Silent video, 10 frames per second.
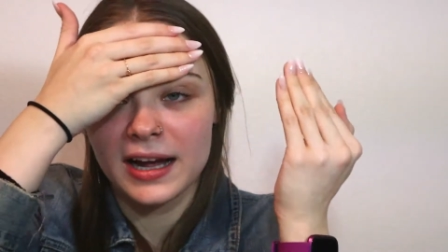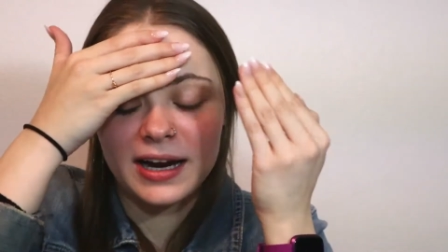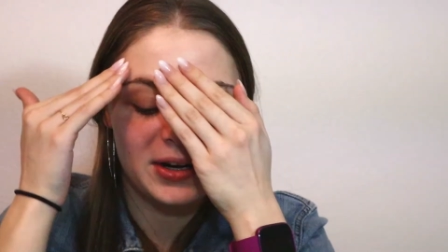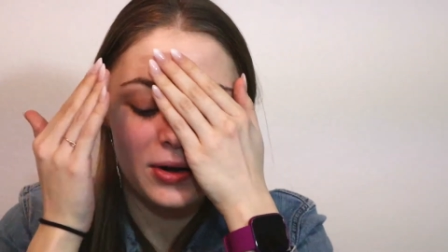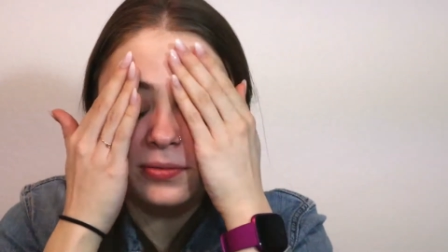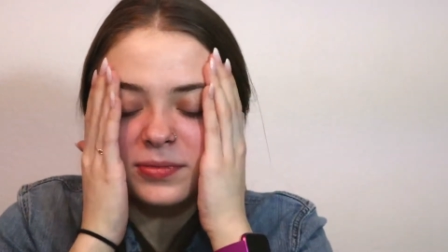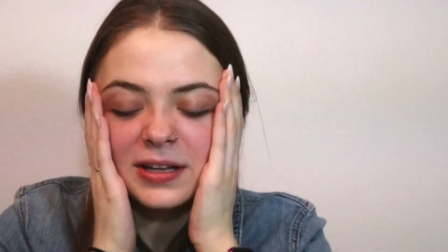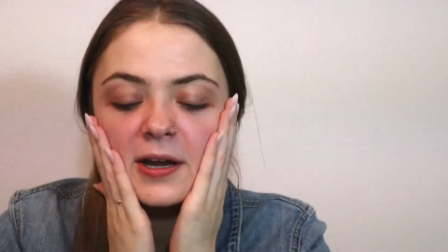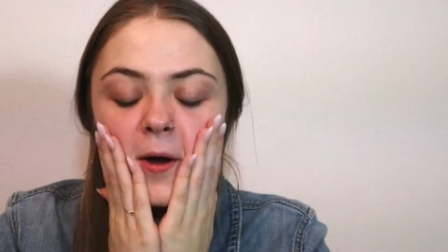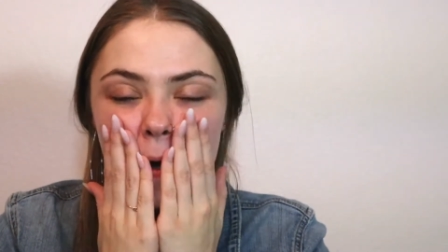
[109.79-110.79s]
I don't
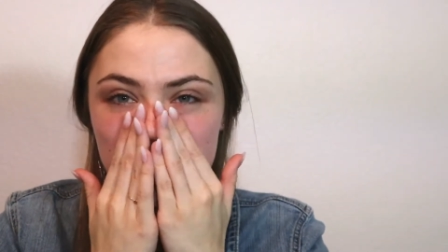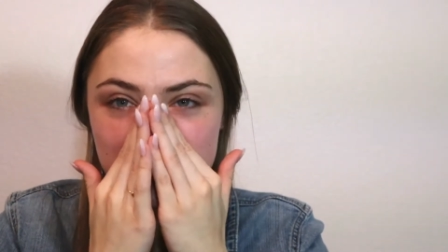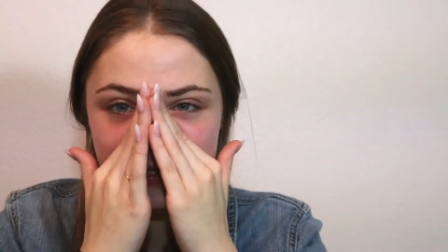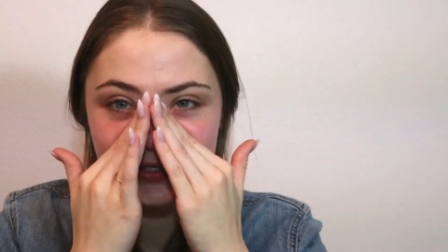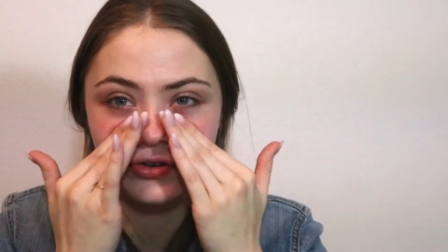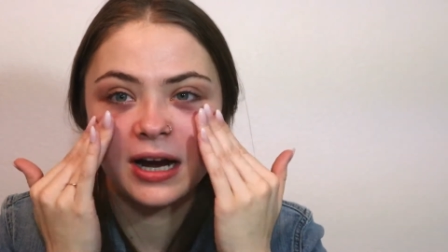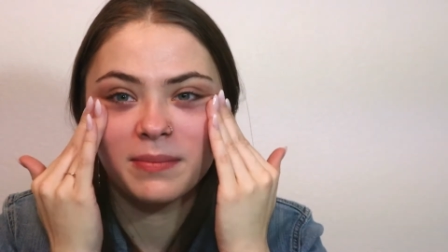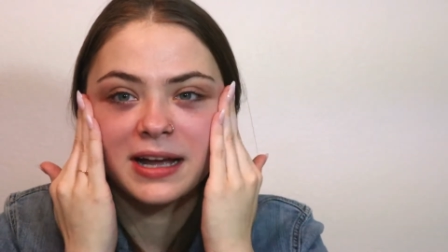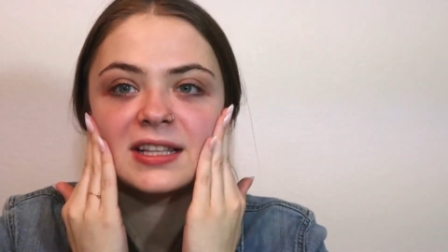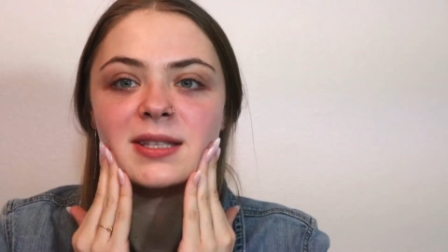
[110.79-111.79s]
really know how to
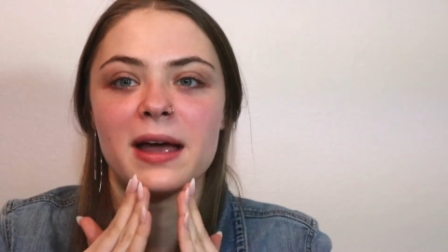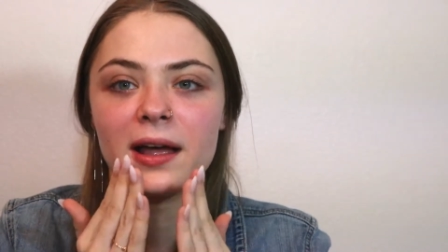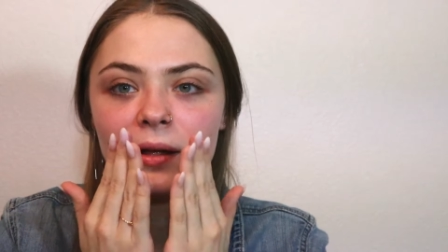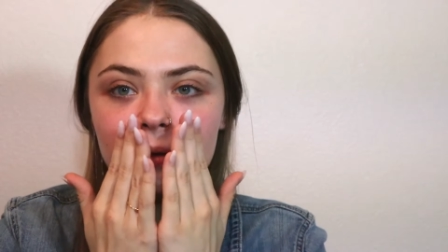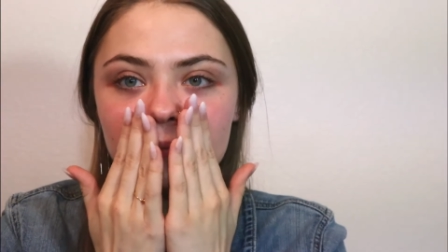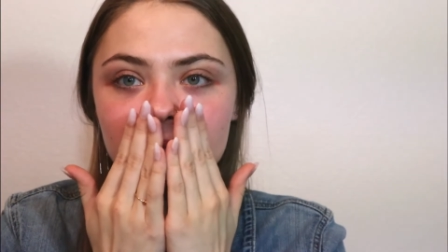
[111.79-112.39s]
describe that smell.